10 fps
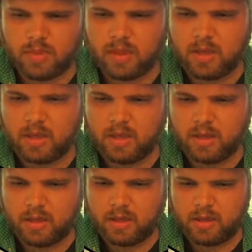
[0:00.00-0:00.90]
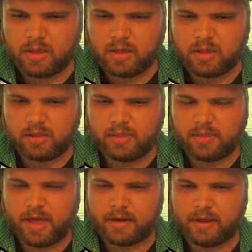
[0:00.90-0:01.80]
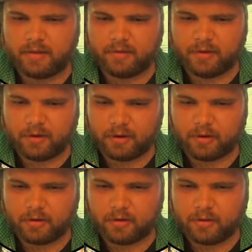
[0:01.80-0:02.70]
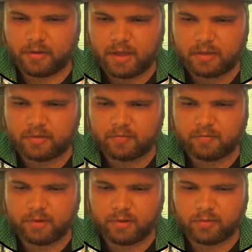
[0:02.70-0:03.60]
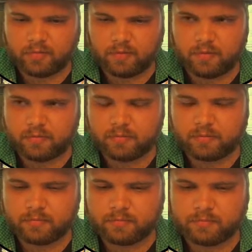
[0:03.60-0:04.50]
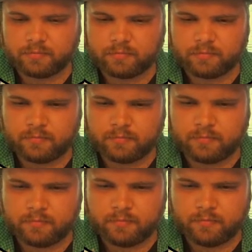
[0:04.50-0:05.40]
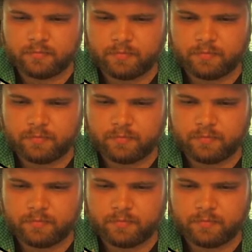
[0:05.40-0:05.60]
The Thought Not Saver was nice here because it's just another thing we can do pretty much.